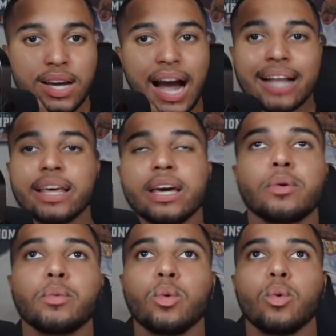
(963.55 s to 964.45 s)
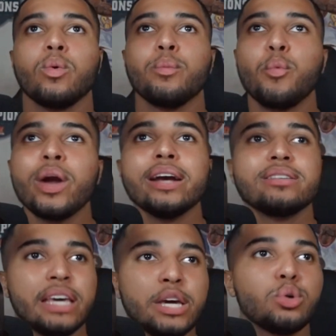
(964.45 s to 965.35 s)
I think we as
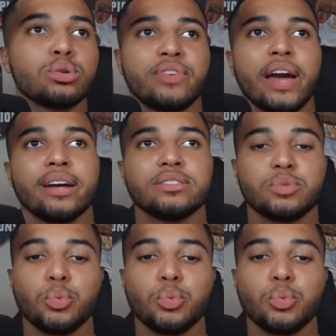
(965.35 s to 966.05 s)
Eagles fans,